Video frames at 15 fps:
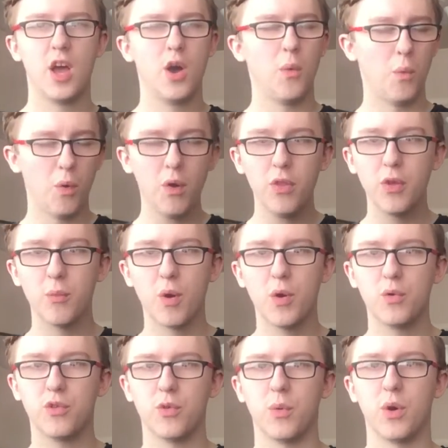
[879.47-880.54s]
We're on the
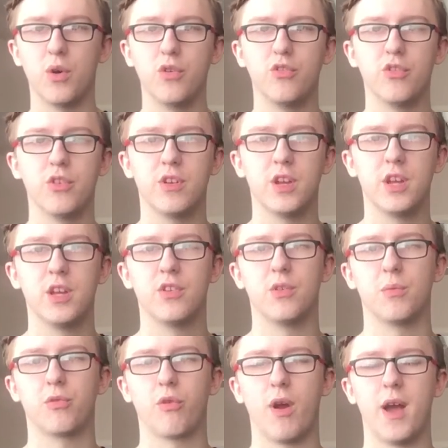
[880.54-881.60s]
road to 100
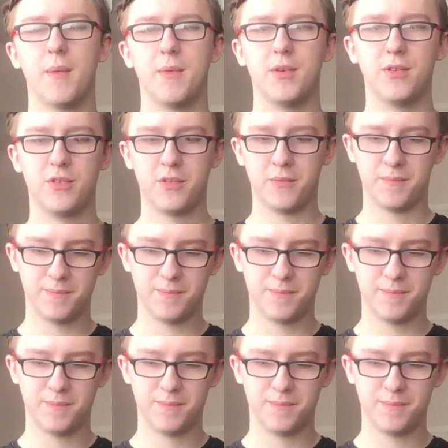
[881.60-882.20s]
subscribers.